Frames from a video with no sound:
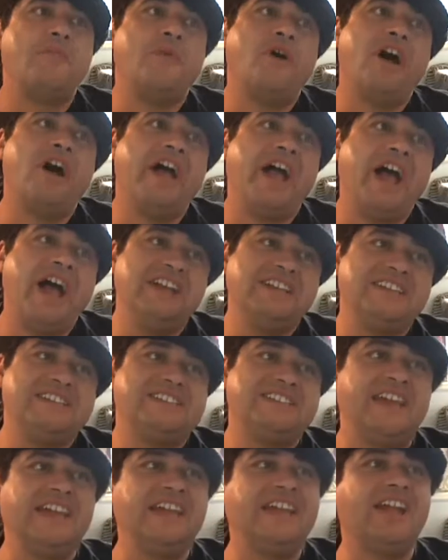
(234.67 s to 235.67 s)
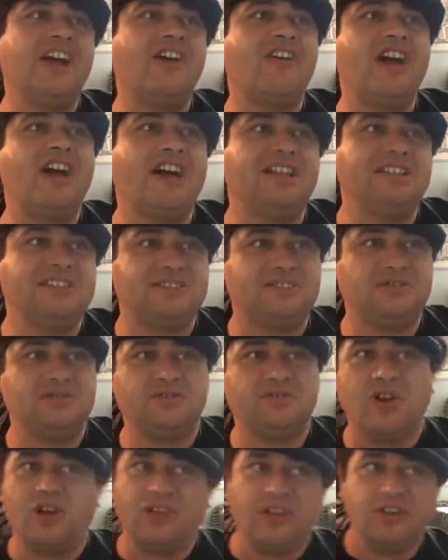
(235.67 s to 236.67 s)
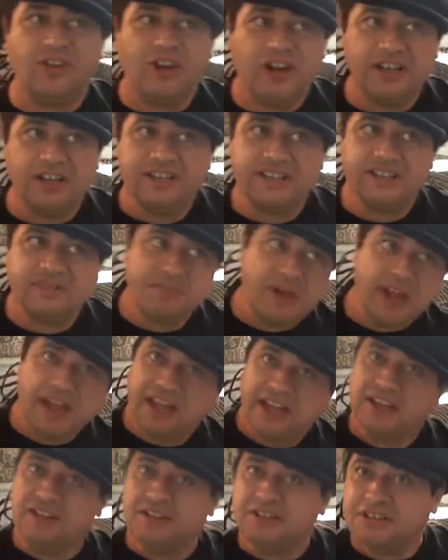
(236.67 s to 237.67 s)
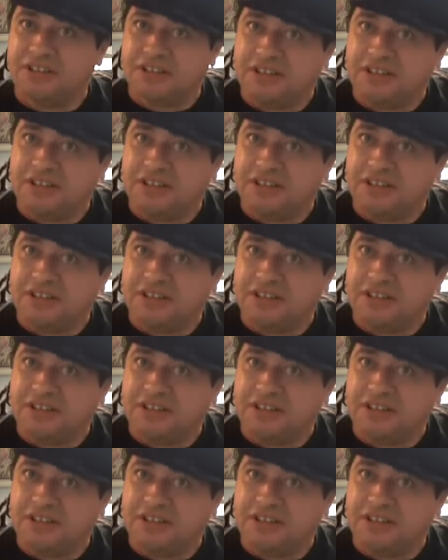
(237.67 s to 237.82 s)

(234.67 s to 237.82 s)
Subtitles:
By us taking our arts to colonise Spain,